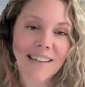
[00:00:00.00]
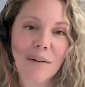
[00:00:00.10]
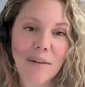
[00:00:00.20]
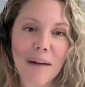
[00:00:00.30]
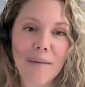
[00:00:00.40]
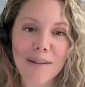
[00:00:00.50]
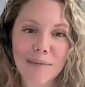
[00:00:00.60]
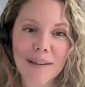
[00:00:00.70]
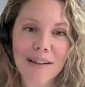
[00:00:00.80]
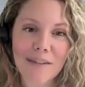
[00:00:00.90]
So that was a
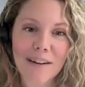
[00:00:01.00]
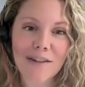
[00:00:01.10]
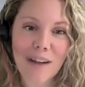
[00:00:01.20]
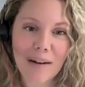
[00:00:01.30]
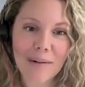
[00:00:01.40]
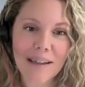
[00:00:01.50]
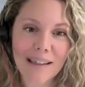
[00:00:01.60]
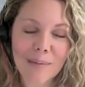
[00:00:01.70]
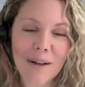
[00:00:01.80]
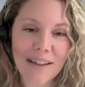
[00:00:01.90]
really fun shadowing
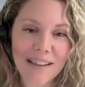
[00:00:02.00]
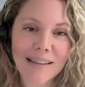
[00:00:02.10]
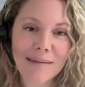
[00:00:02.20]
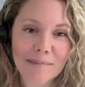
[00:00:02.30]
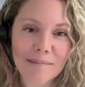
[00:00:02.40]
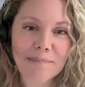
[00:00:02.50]
experience.